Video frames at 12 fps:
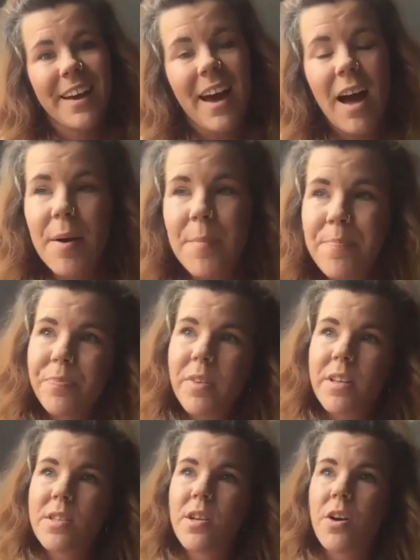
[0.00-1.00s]
Um,
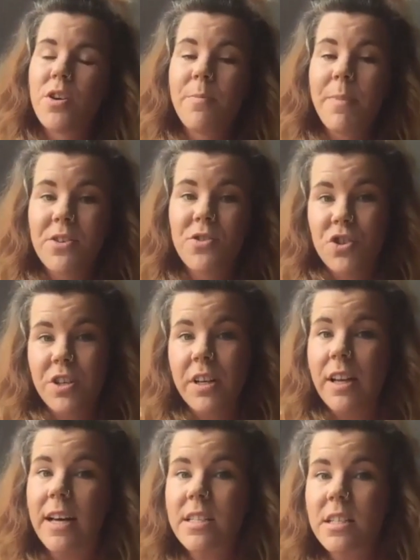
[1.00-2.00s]
so you mentioned
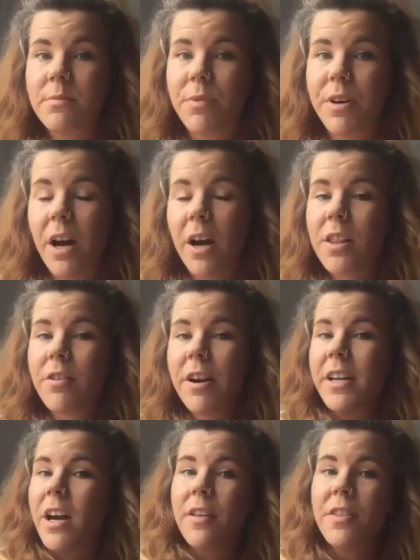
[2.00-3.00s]
Glastonbury. Are there
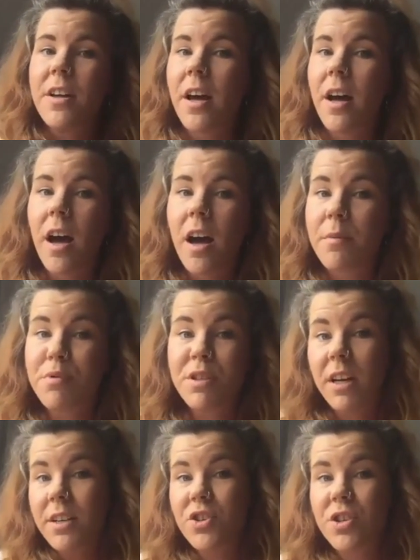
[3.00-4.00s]
any other uh,
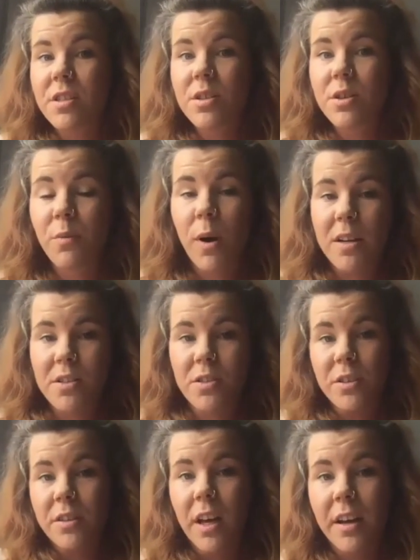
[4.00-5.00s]
productions you've worked
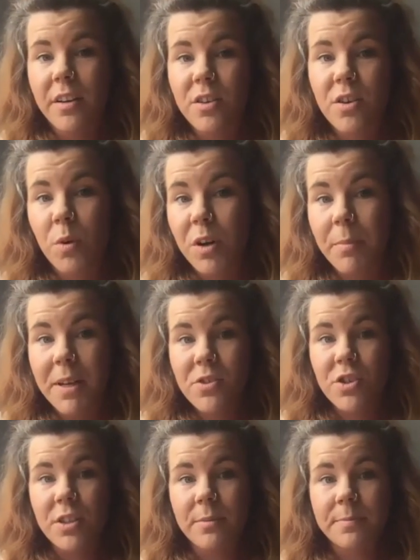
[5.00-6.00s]
on that you want to mention?